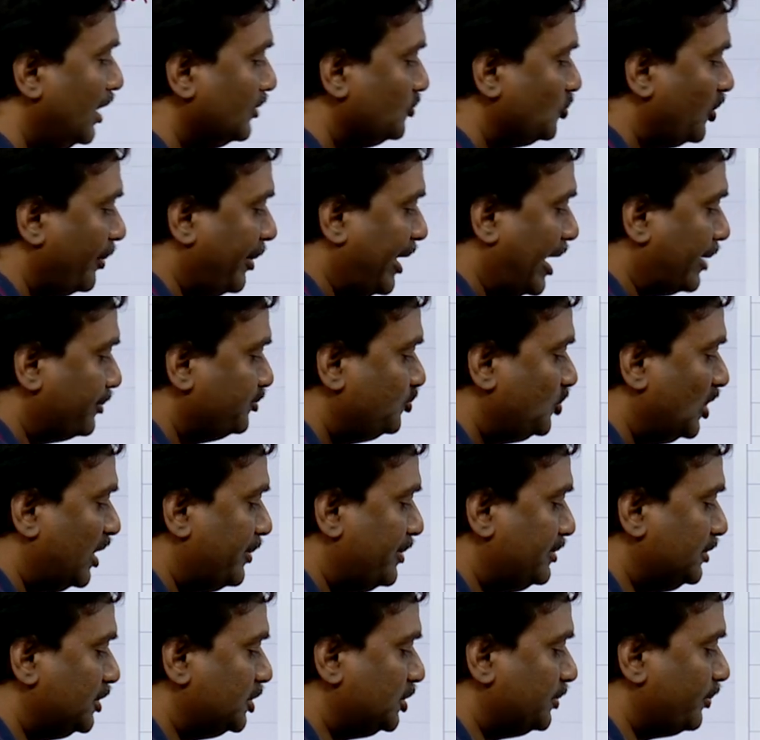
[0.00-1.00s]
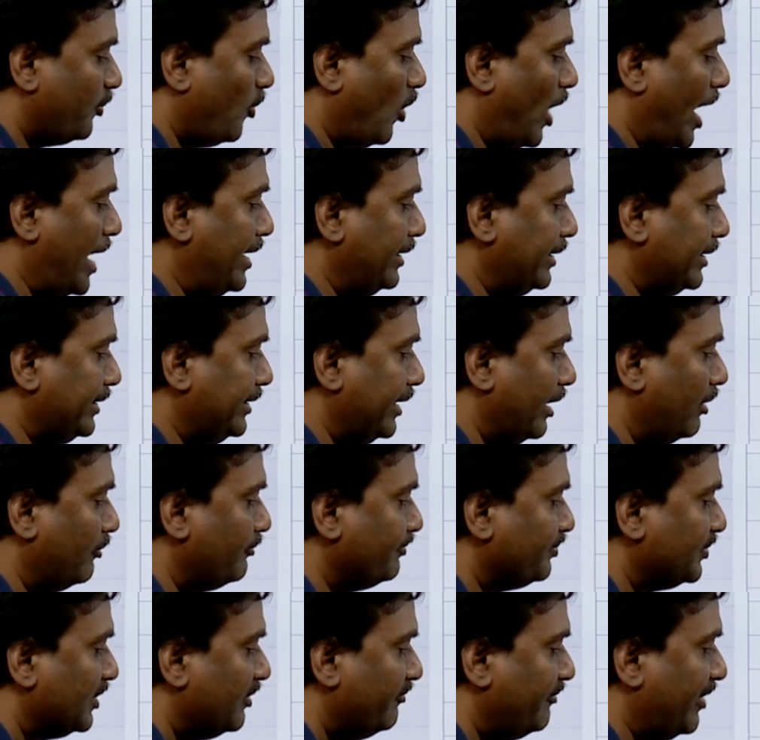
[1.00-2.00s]
So, by observing this point
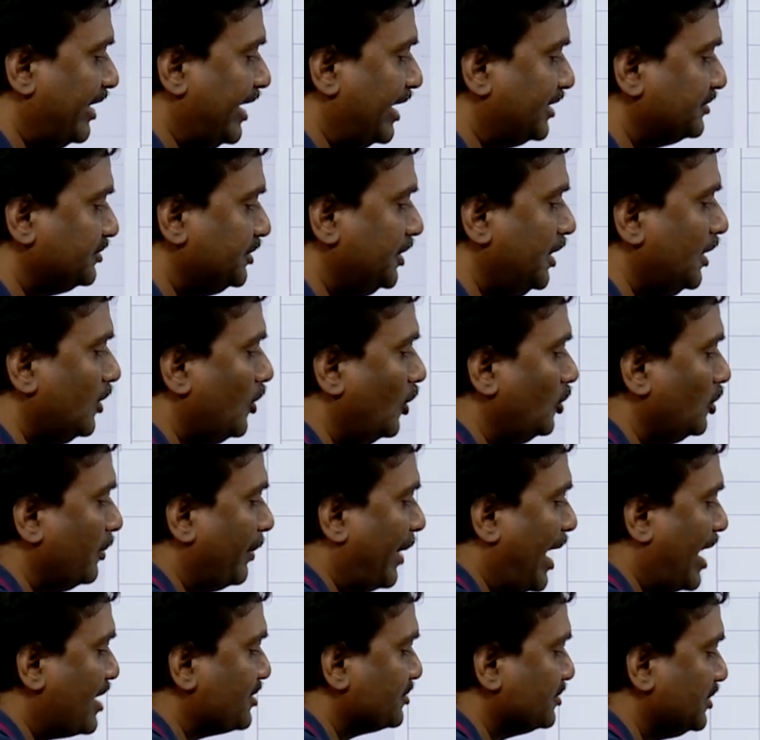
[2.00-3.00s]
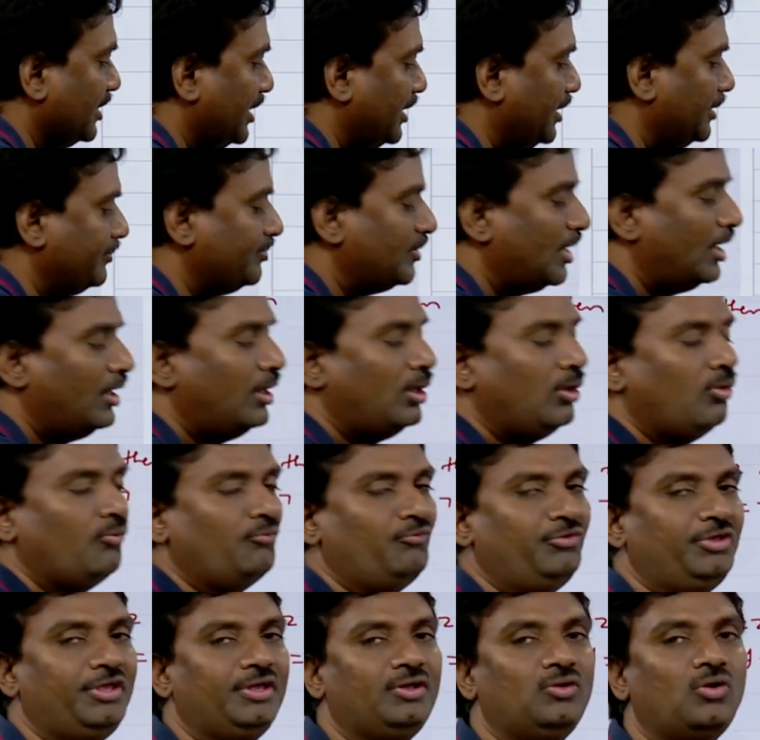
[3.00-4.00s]
f, when x equal to minus 3,
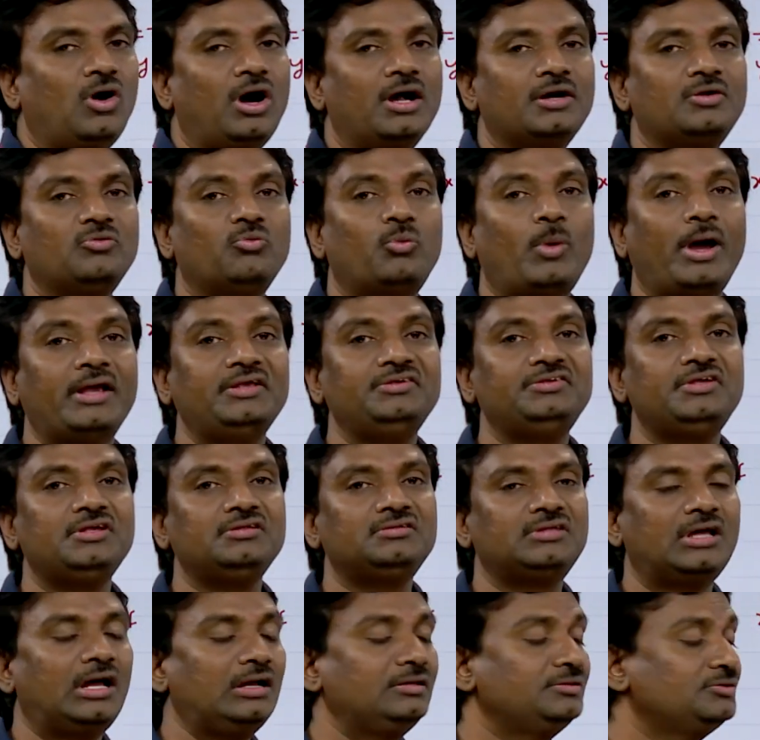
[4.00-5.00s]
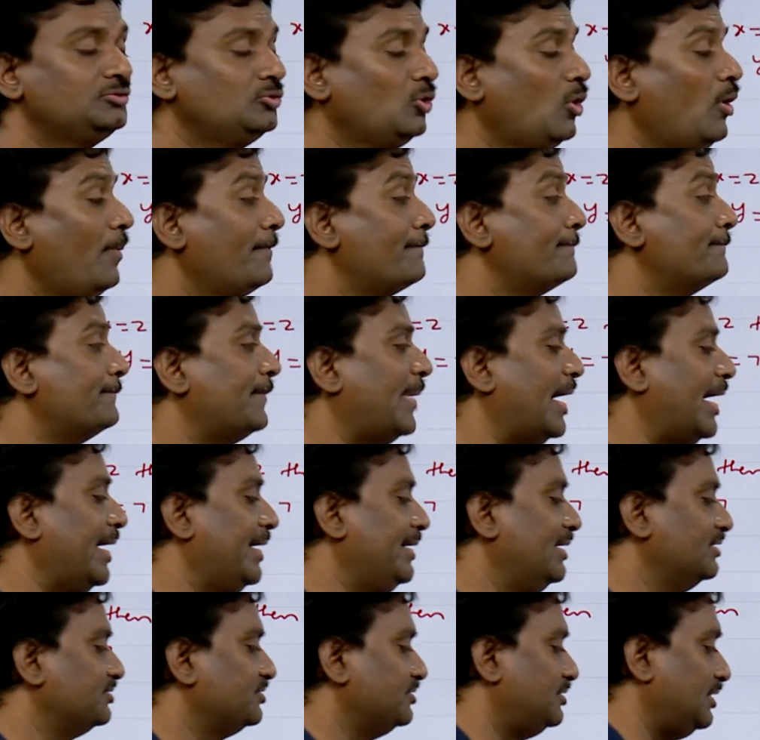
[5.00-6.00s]
we got y is also
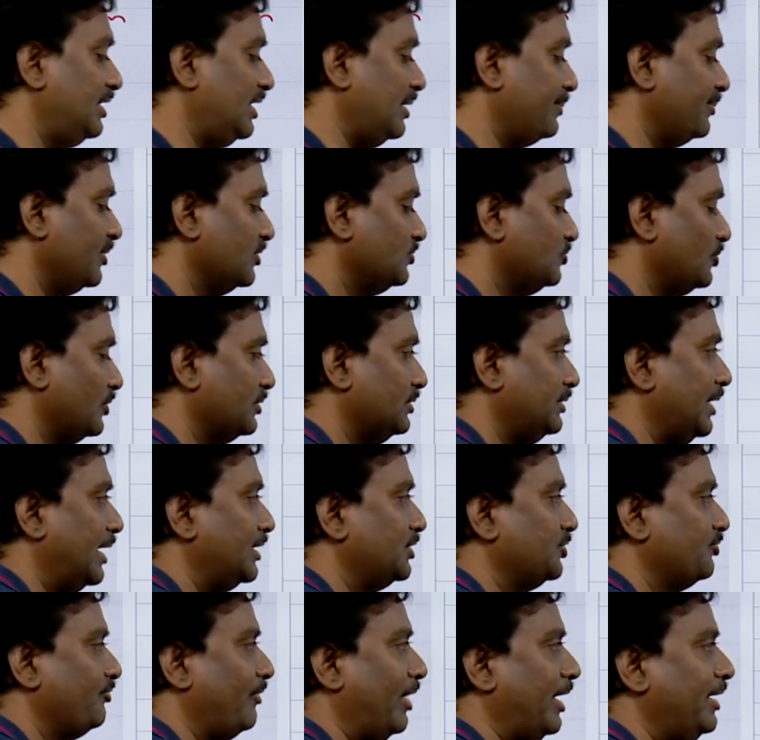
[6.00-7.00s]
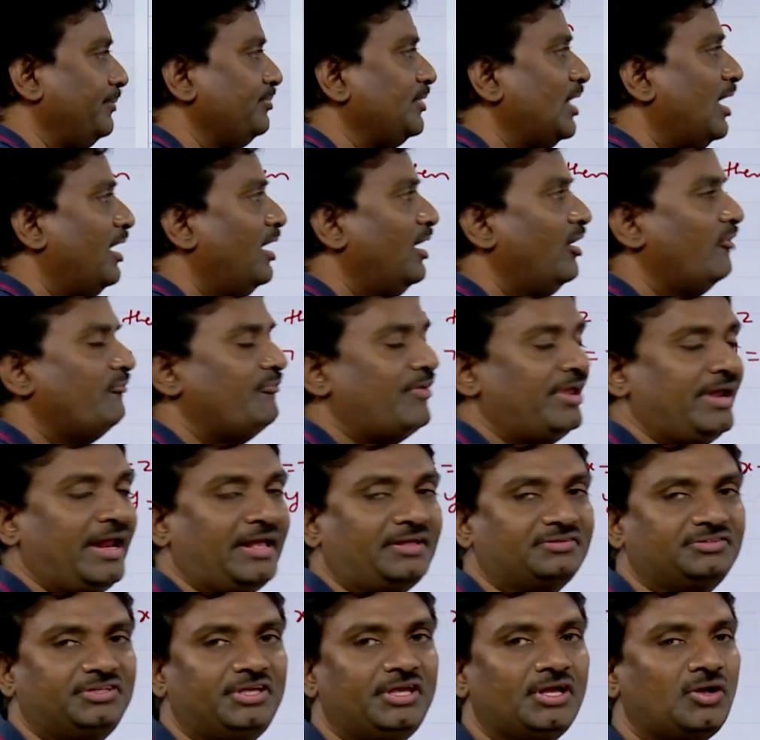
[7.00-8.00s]
minus 3. So, that is why when
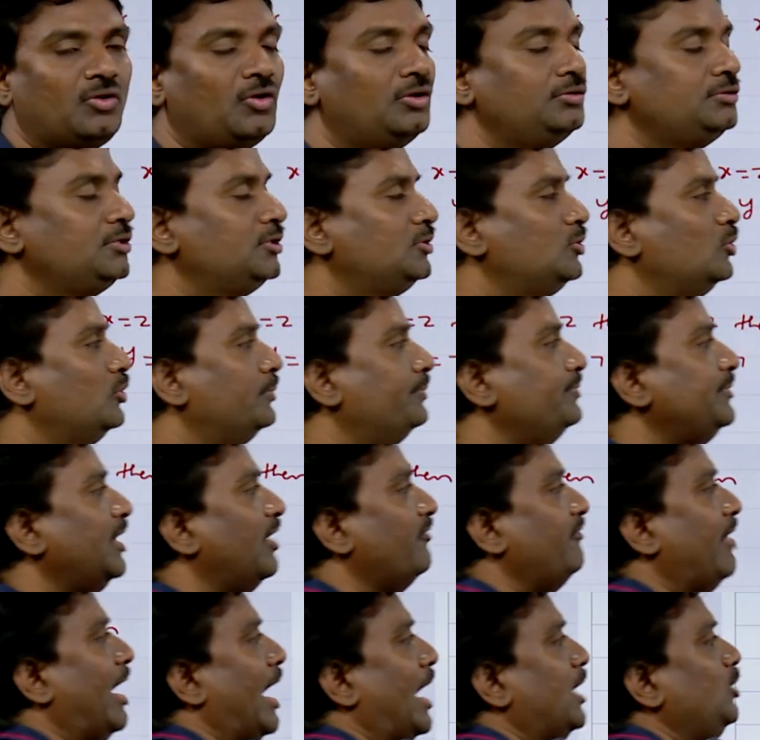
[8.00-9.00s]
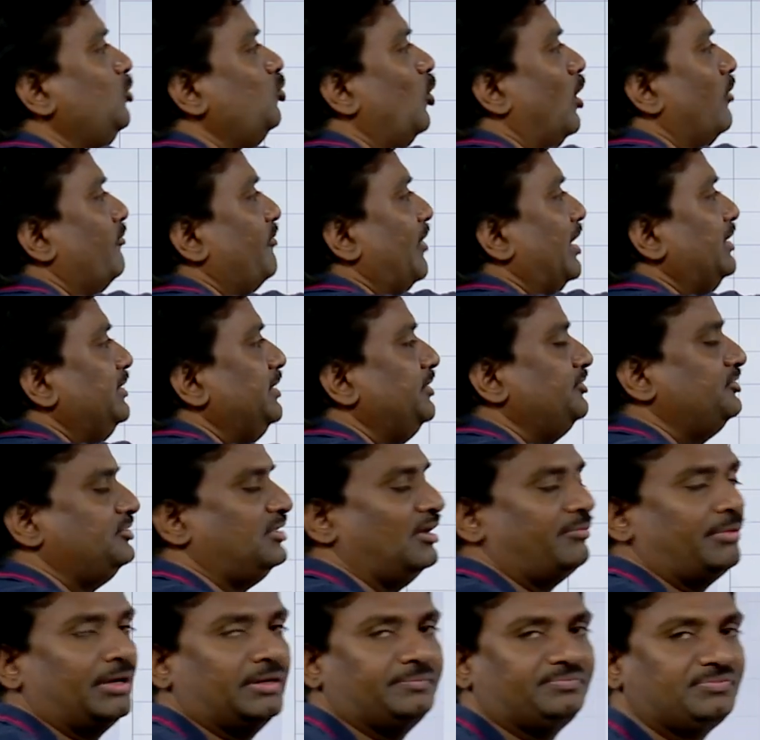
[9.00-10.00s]
x equal to 2, the value of y is
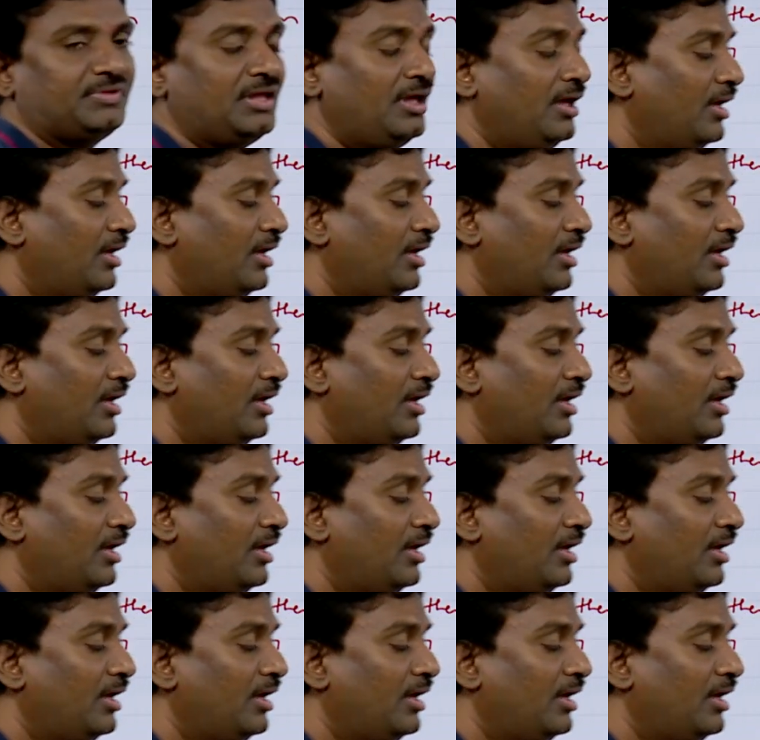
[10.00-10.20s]
7.